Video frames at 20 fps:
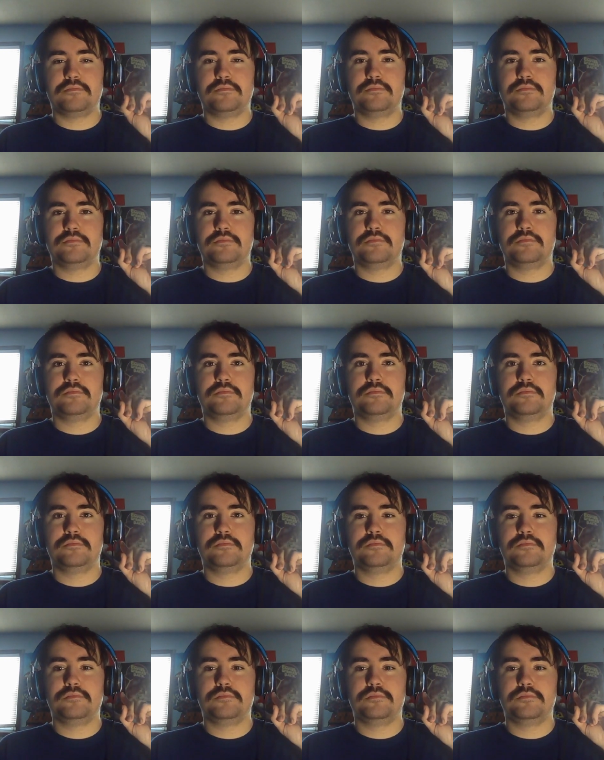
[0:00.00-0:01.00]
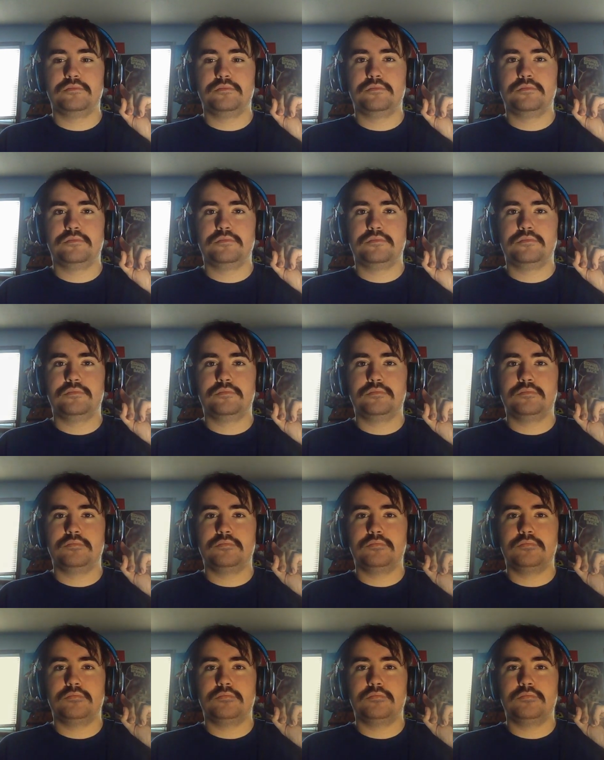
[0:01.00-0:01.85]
(silence)